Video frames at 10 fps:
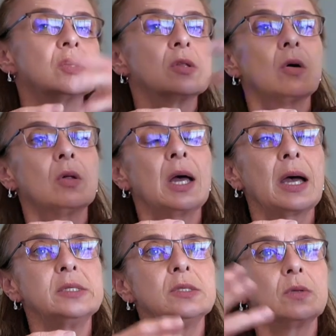So the
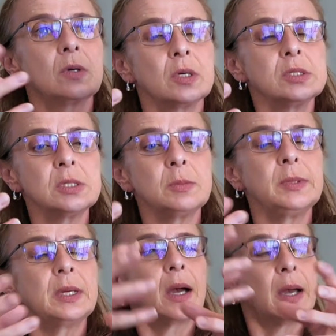whole idea, the
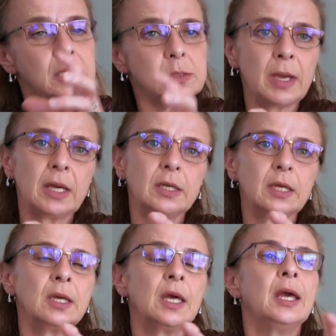concept behind
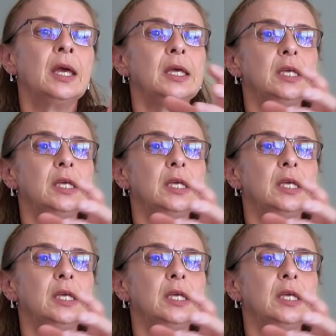banking